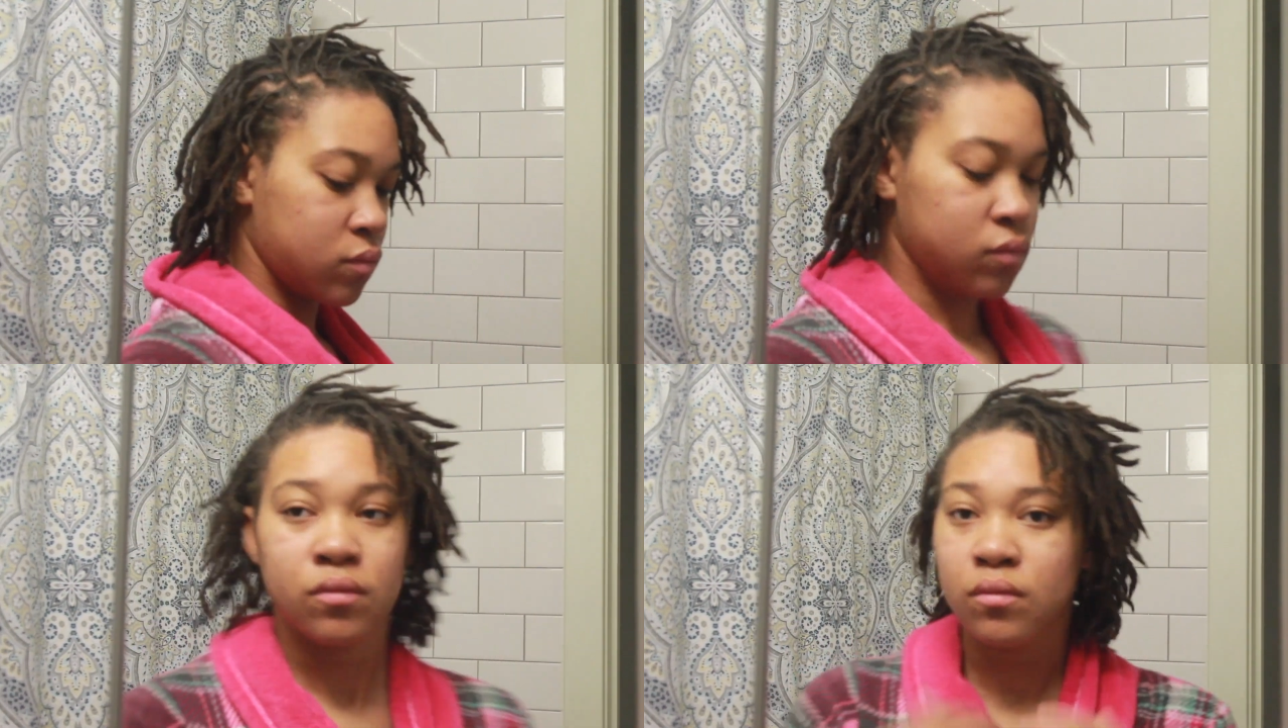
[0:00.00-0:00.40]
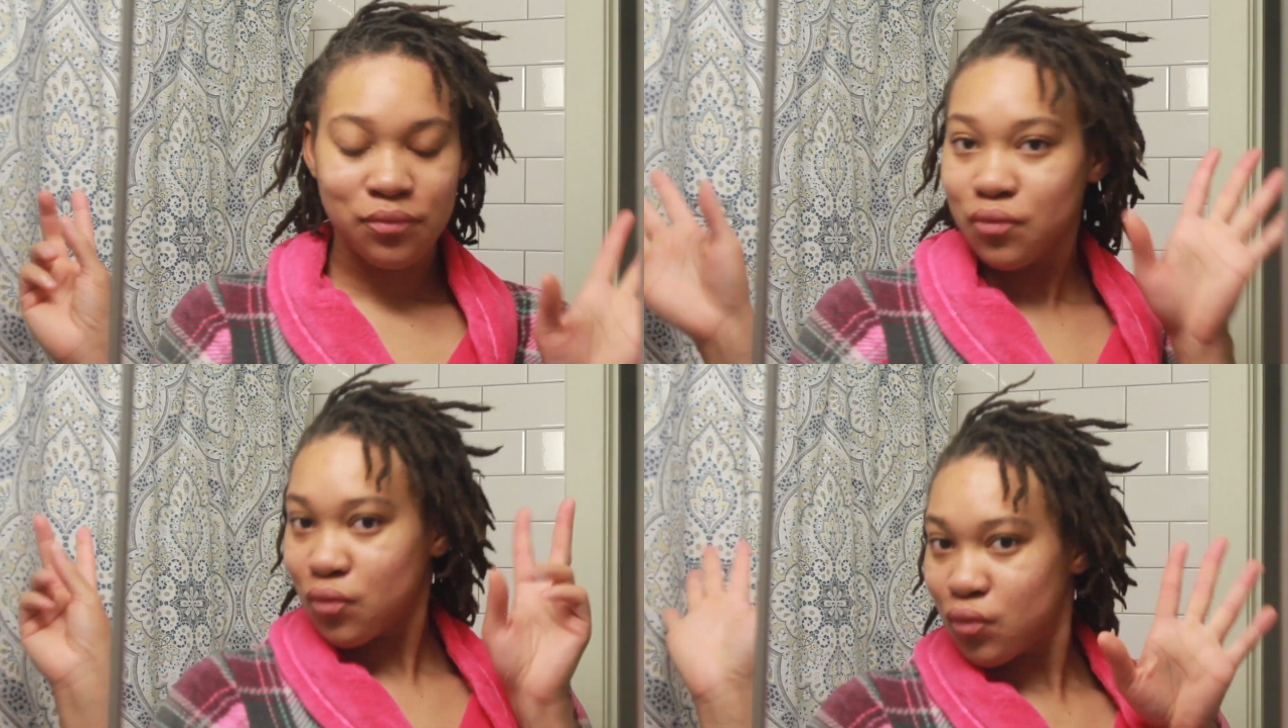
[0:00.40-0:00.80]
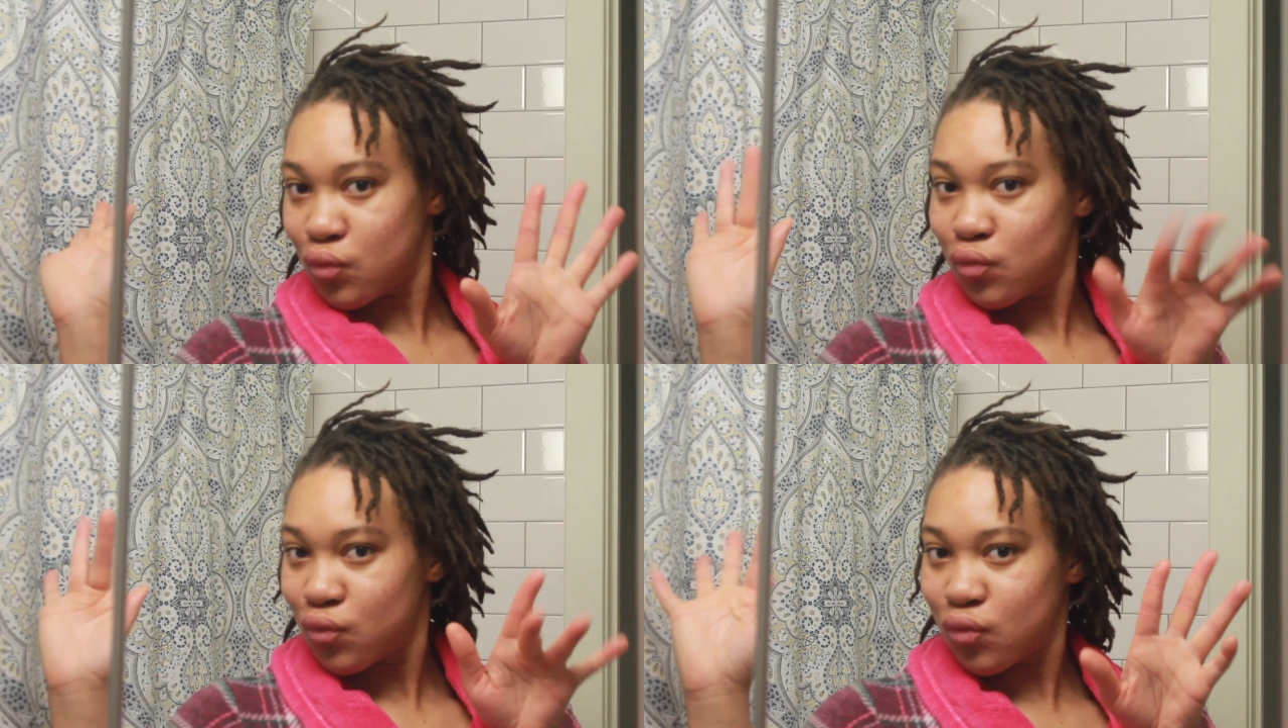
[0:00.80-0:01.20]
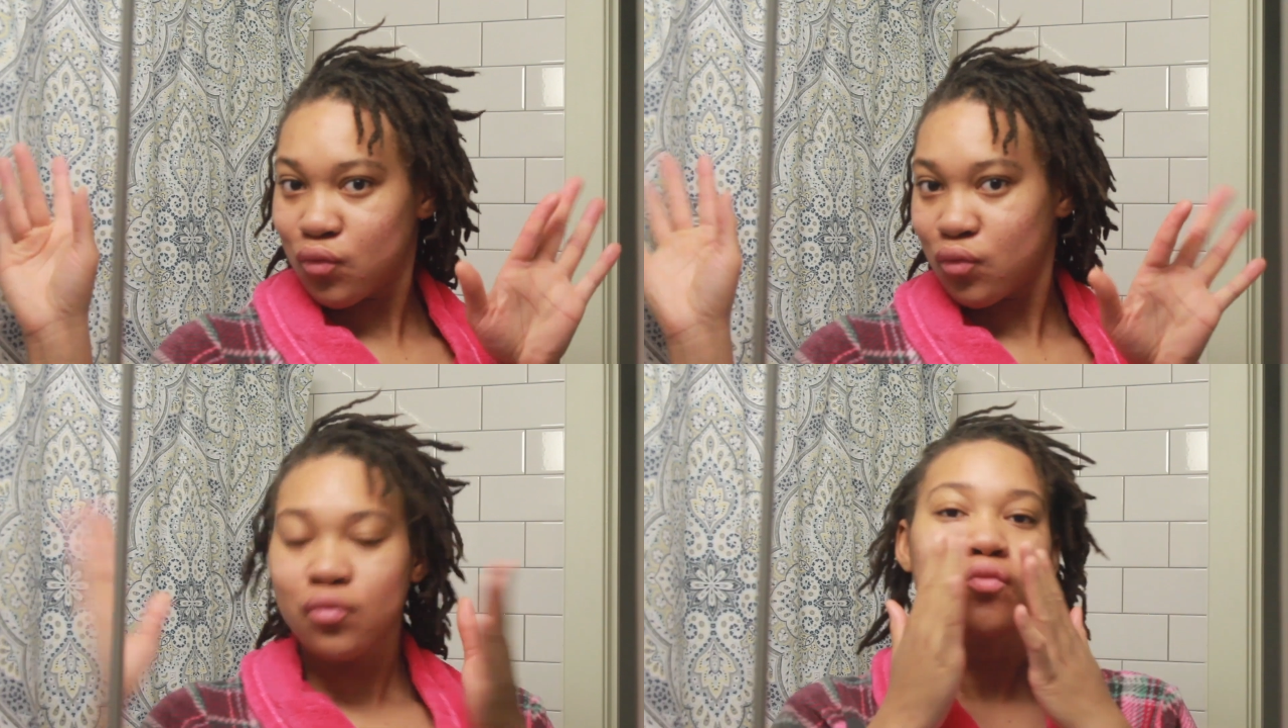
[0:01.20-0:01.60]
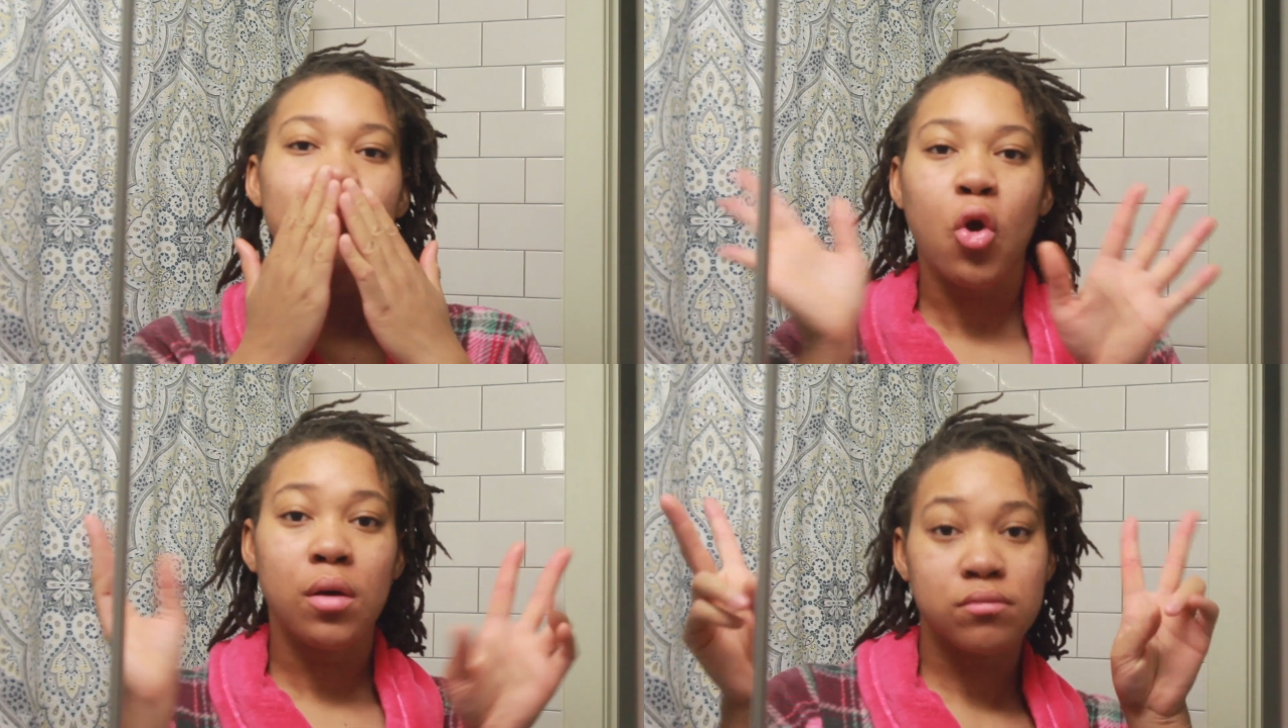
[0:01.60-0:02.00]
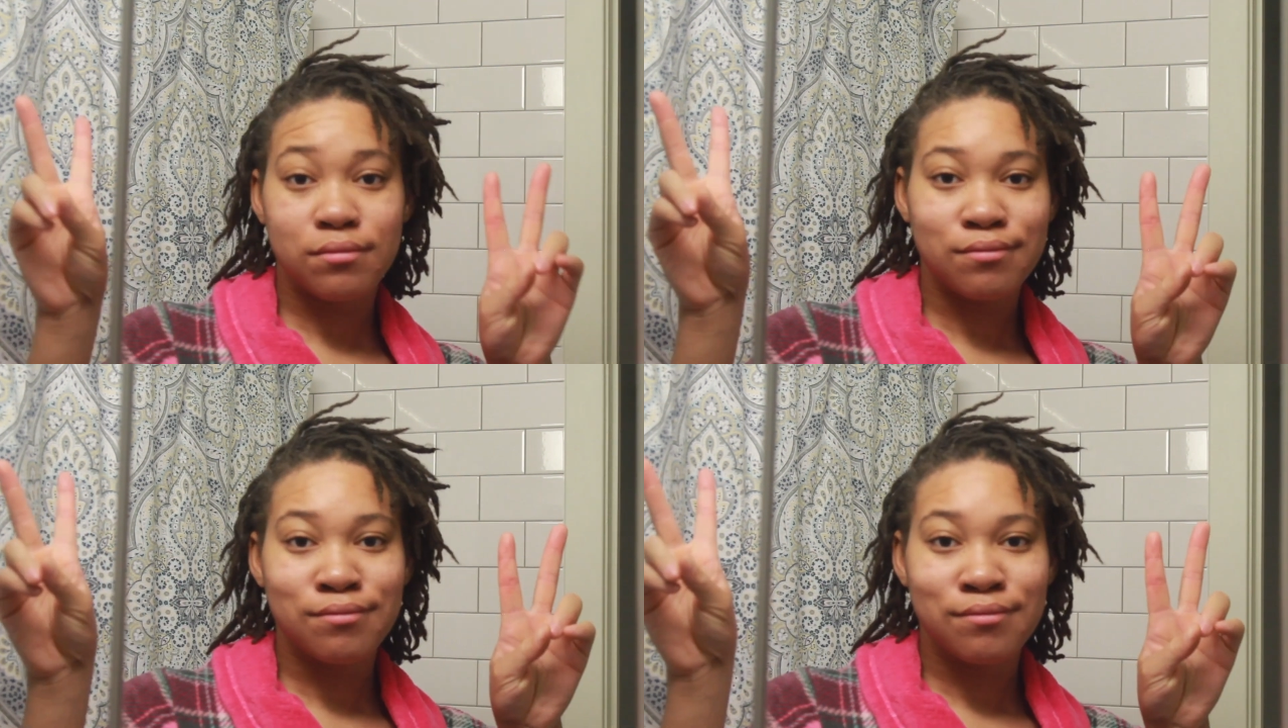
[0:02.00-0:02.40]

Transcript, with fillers: my next one. Bye.